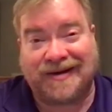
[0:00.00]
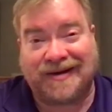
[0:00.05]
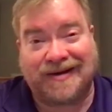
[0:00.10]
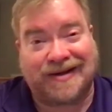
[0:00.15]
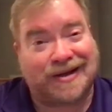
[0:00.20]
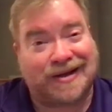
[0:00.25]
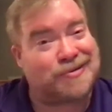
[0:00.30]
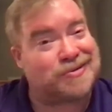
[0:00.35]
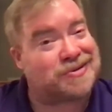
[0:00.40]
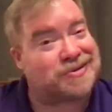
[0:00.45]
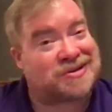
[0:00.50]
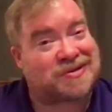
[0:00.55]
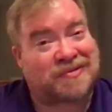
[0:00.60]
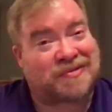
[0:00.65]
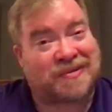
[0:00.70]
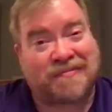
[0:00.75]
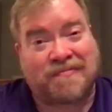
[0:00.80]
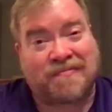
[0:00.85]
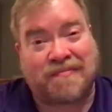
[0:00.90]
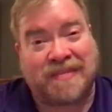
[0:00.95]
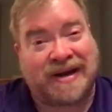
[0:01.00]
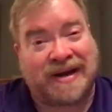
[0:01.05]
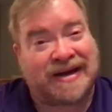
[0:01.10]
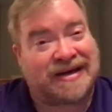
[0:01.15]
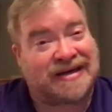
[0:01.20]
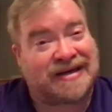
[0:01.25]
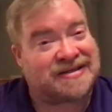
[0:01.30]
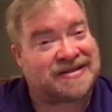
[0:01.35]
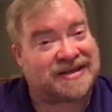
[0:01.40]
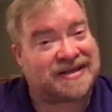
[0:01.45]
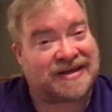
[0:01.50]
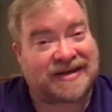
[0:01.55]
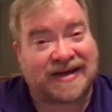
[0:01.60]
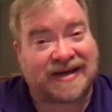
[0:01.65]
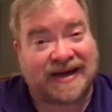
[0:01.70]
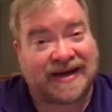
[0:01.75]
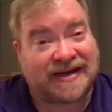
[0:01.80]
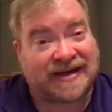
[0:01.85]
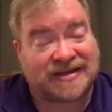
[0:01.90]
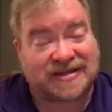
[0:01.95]
those were some amazing
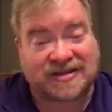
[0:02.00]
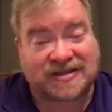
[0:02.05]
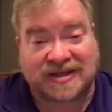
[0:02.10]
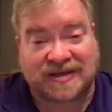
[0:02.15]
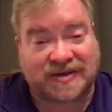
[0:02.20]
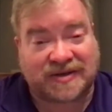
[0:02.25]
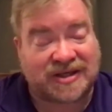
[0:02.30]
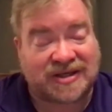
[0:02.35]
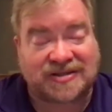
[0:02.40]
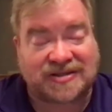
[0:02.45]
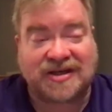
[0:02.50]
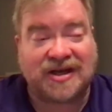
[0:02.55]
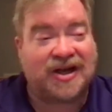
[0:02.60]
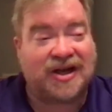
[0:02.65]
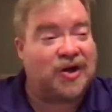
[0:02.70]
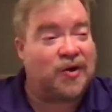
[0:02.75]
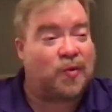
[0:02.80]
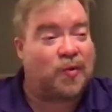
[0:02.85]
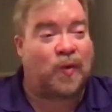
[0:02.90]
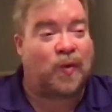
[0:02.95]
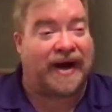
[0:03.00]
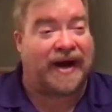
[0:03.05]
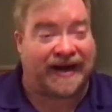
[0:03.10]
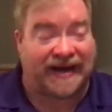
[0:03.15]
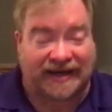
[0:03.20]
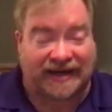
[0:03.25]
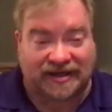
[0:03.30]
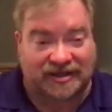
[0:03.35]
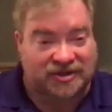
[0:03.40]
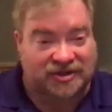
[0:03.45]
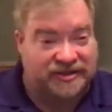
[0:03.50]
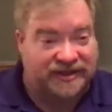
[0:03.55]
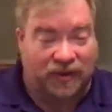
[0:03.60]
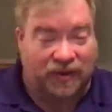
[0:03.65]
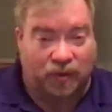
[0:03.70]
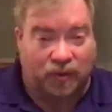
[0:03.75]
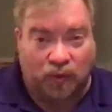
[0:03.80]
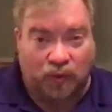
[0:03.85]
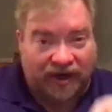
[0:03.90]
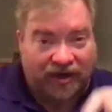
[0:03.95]
days, to just waiting to
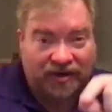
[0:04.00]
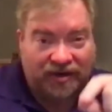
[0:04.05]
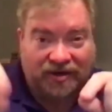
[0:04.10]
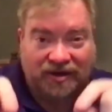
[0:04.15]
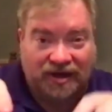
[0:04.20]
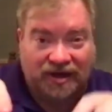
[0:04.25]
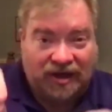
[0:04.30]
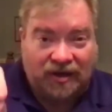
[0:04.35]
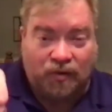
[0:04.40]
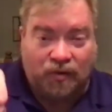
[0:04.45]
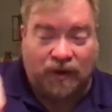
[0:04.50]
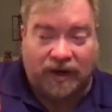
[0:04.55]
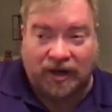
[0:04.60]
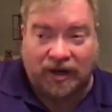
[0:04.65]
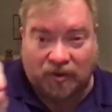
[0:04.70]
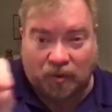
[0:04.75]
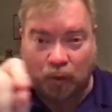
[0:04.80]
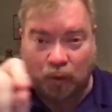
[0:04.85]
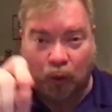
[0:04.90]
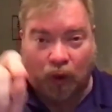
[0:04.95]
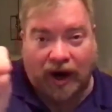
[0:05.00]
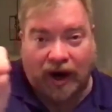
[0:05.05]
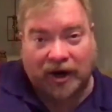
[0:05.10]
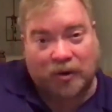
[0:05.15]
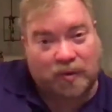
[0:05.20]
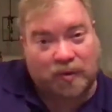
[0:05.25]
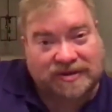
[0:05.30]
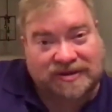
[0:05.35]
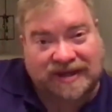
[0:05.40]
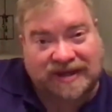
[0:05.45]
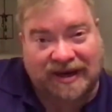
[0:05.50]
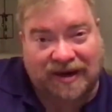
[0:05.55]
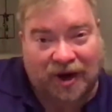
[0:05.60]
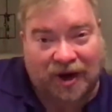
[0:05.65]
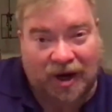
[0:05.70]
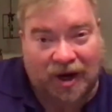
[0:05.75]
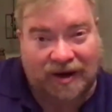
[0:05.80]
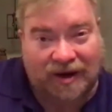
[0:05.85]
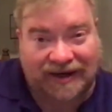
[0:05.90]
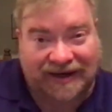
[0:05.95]
see where the water was
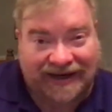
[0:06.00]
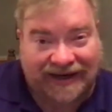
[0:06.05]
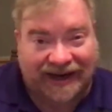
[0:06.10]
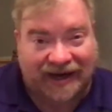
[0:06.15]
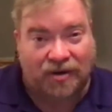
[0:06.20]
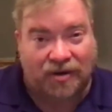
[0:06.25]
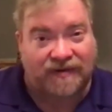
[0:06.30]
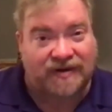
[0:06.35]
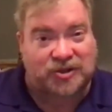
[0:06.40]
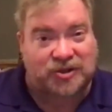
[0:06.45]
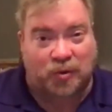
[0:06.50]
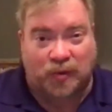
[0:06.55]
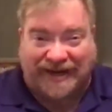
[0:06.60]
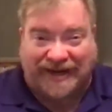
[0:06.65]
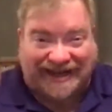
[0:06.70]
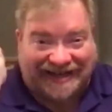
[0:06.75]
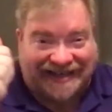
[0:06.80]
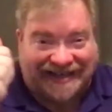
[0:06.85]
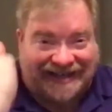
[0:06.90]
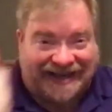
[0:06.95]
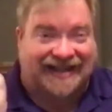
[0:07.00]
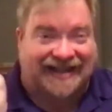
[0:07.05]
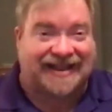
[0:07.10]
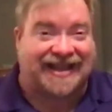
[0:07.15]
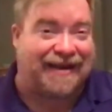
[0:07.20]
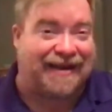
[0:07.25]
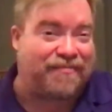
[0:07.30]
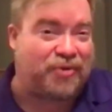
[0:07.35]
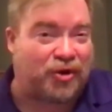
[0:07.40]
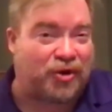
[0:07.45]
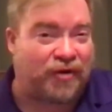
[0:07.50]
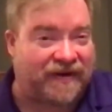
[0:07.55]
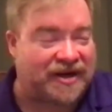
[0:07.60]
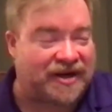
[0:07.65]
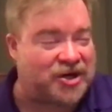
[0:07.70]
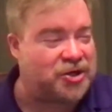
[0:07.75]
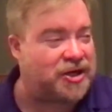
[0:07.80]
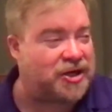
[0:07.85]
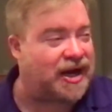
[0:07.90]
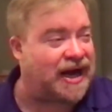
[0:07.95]
gonna get over so we could get that perfect
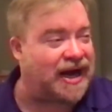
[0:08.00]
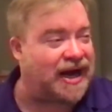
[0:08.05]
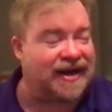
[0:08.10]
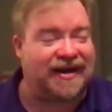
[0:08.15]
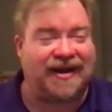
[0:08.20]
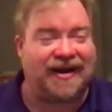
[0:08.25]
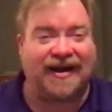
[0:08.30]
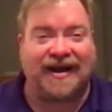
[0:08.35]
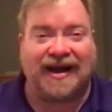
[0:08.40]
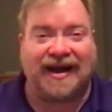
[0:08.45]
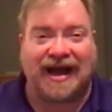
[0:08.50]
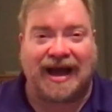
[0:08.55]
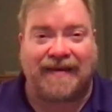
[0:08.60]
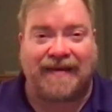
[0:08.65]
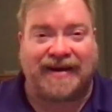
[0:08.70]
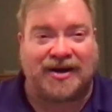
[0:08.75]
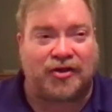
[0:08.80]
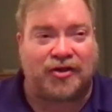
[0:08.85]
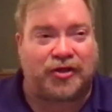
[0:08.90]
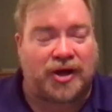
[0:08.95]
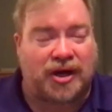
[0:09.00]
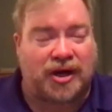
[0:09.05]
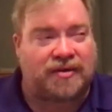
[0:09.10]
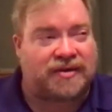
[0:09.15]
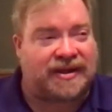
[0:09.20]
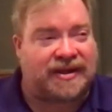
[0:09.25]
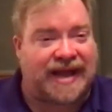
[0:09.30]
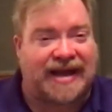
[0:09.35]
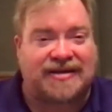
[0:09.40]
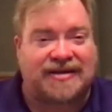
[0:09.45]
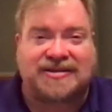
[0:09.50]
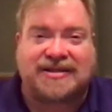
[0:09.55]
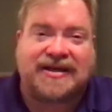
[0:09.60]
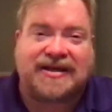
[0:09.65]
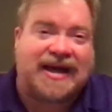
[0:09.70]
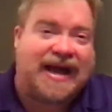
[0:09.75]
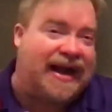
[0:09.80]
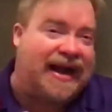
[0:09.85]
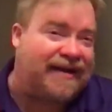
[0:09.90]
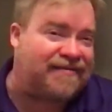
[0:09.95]
shot. I mean, that's the
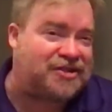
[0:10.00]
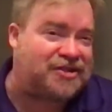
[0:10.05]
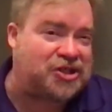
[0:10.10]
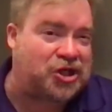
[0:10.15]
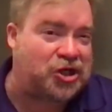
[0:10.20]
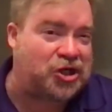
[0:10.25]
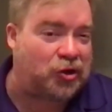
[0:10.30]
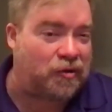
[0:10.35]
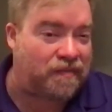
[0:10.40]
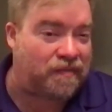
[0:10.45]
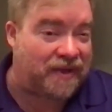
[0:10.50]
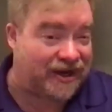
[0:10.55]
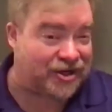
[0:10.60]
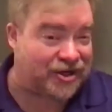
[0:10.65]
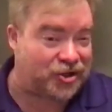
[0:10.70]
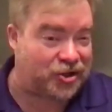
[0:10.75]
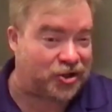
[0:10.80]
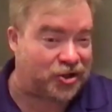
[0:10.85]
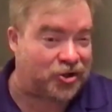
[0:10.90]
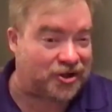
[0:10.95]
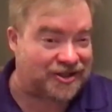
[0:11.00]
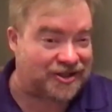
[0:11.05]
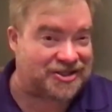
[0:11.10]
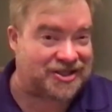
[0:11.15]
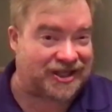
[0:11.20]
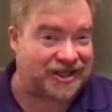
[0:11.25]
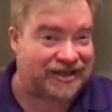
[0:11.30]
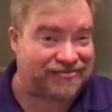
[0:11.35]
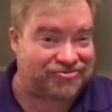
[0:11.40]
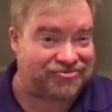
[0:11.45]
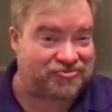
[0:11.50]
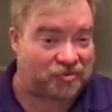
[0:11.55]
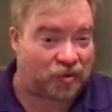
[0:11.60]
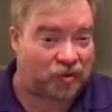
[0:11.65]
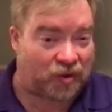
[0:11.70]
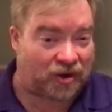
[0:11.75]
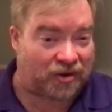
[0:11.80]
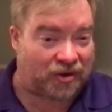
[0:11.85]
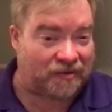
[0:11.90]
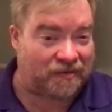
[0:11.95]
kind of scoop that a journalist lived
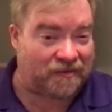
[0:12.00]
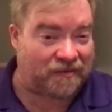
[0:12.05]
for.